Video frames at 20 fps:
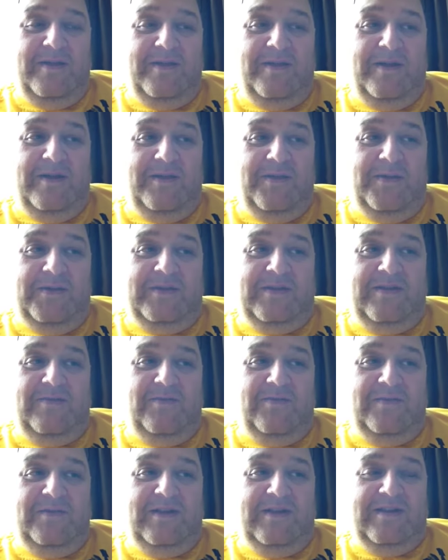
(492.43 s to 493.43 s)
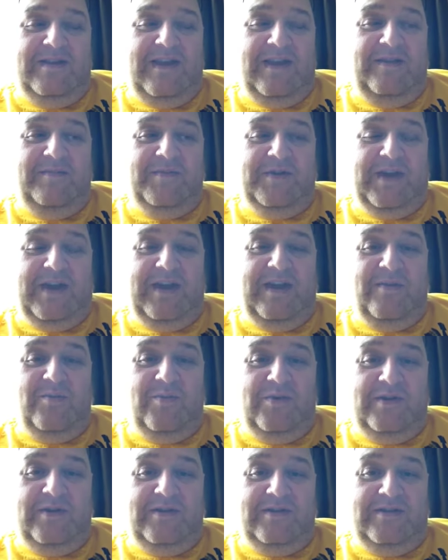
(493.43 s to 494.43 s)
the time came
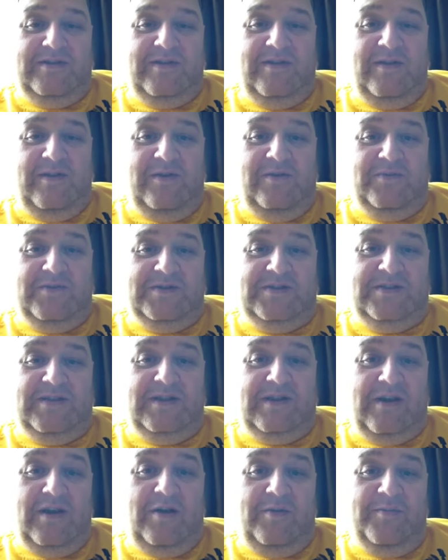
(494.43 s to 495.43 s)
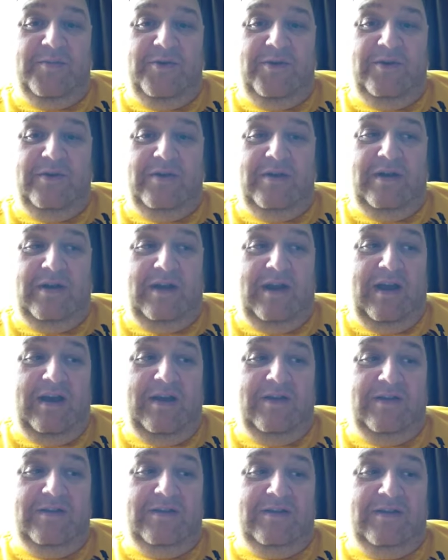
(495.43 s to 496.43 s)
when it was to come out, and I
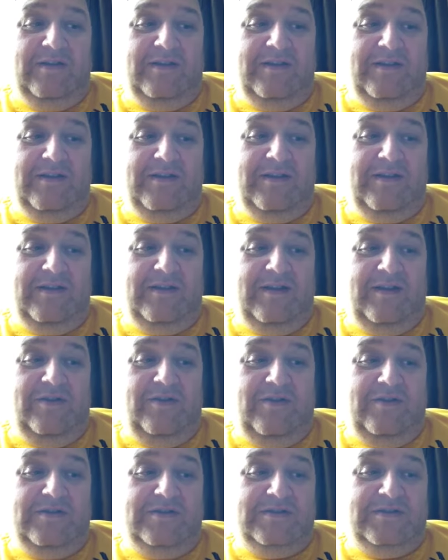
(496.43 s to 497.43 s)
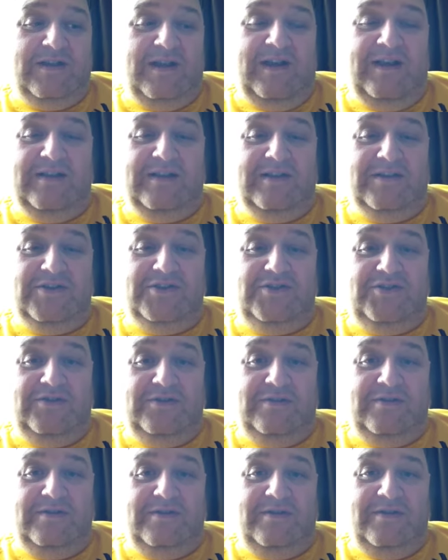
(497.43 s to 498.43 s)
had like a nurse and a
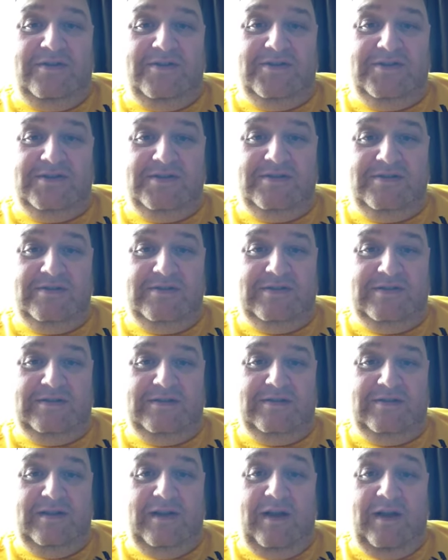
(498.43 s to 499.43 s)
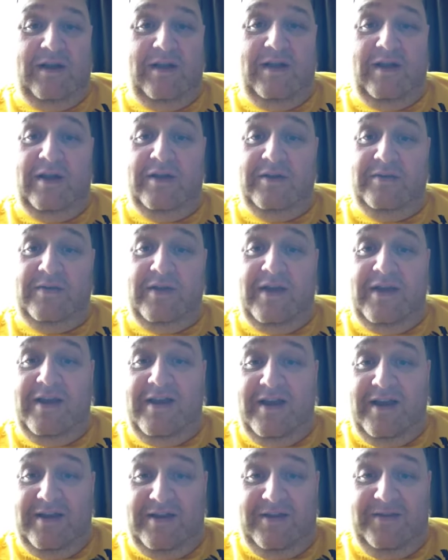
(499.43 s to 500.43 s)
student nurse. And
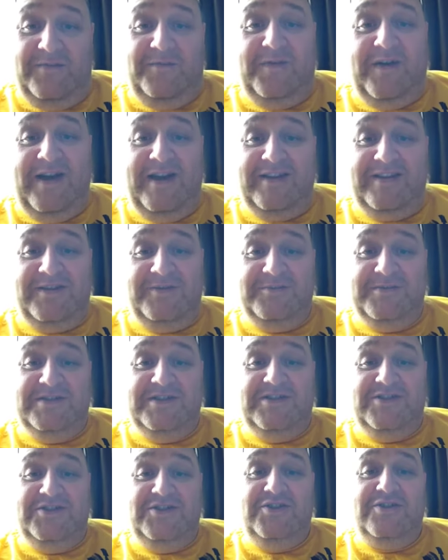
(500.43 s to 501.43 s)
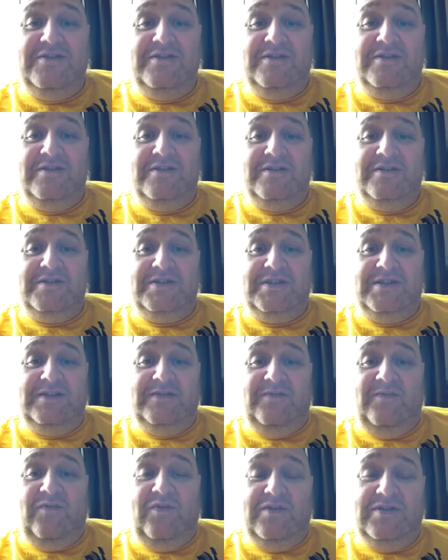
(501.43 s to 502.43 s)
in fact, it was the student nurse's
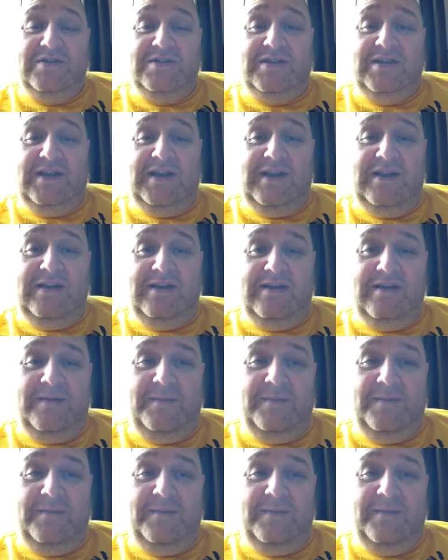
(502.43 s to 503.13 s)
first day,